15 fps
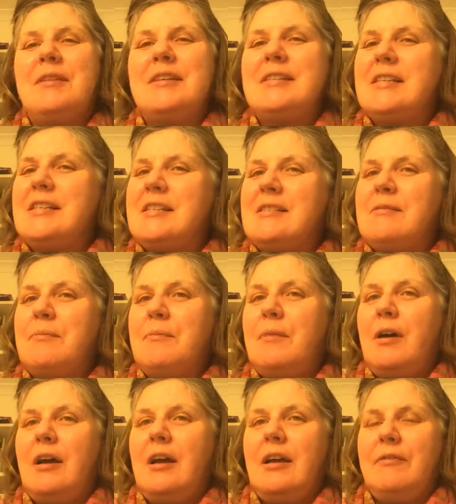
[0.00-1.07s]
This is
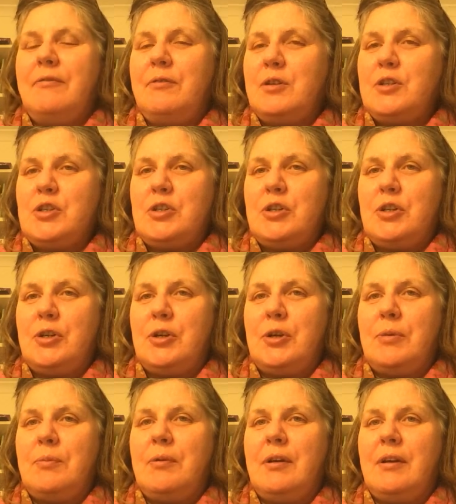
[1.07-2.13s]
my
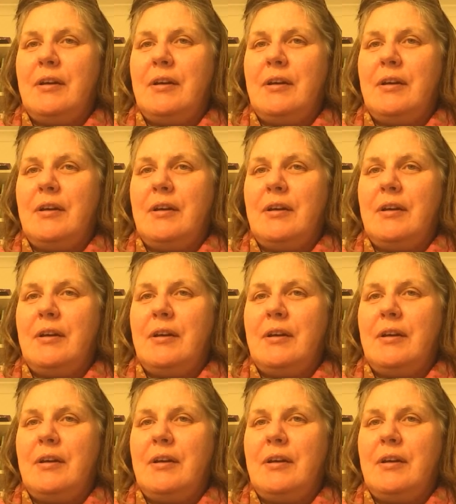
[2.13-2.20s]
Flosstube